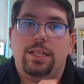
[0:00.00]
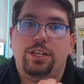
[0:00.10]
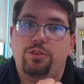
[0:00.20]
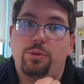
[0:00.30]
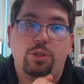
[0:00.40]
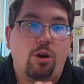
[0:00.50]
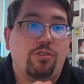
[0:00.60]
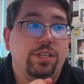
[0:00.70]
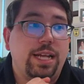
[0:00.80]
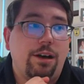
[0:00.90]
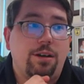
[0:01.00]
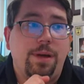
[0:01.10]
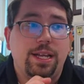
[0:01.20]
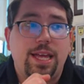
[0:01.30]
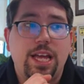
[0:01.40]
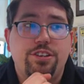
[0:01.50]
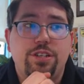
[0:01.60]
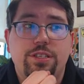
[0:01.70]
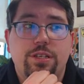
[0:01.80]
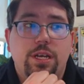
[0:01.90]
They do it with over-the-counter
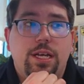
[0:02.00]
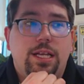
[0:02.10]
medications.